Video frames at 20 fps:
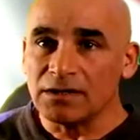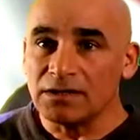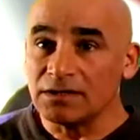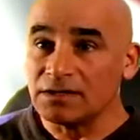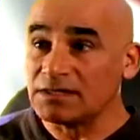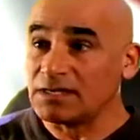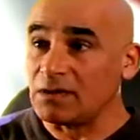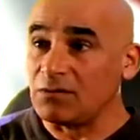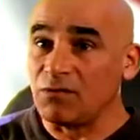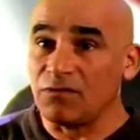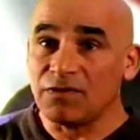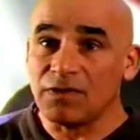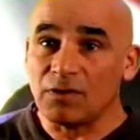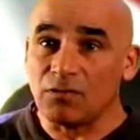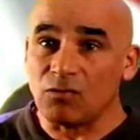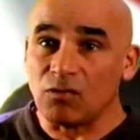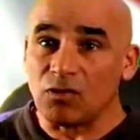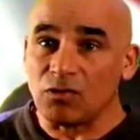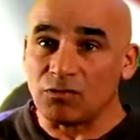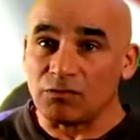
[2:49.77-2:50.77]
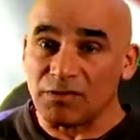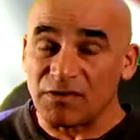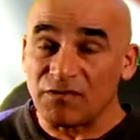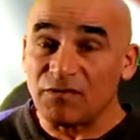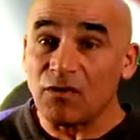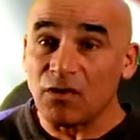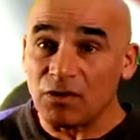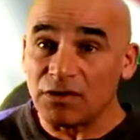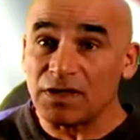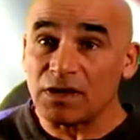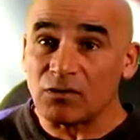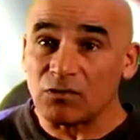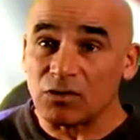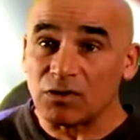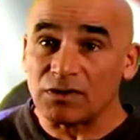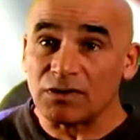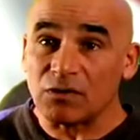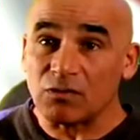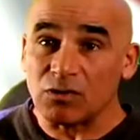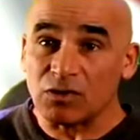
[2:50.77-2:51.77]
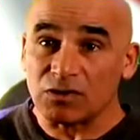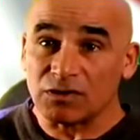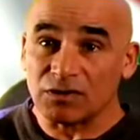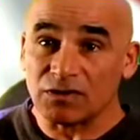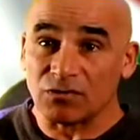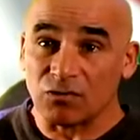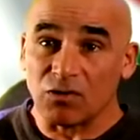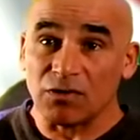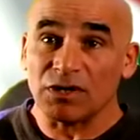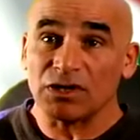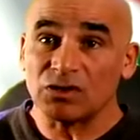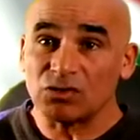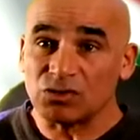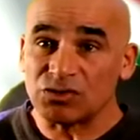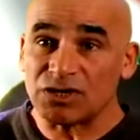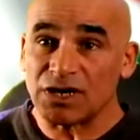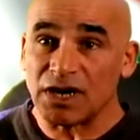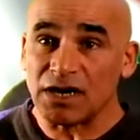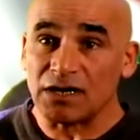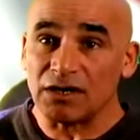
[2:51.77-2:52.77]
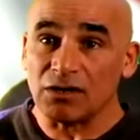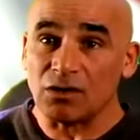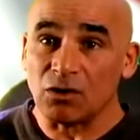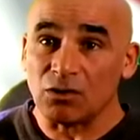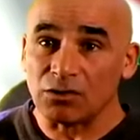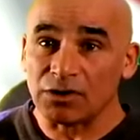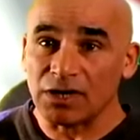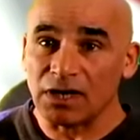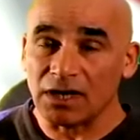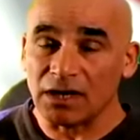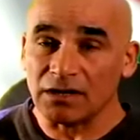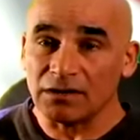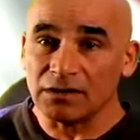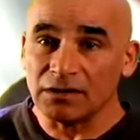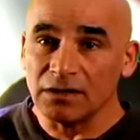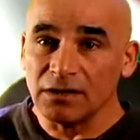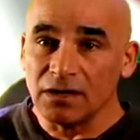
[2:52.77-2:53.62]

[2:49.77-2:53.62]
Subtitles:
Some of them were, before they were thrown into jail or killed.